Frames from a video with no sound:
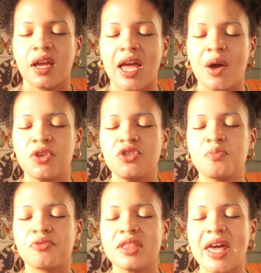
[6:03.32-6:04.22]
And when you
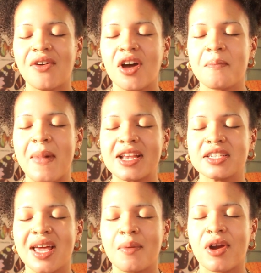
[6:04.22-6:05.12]
breathe out,
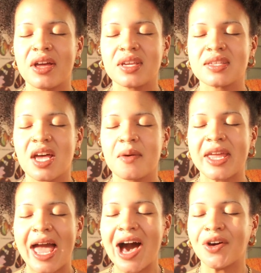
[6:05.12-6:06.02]
imagine that breath is
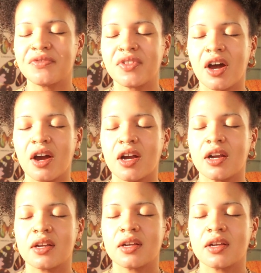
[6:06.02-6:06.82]
coming out of the heart.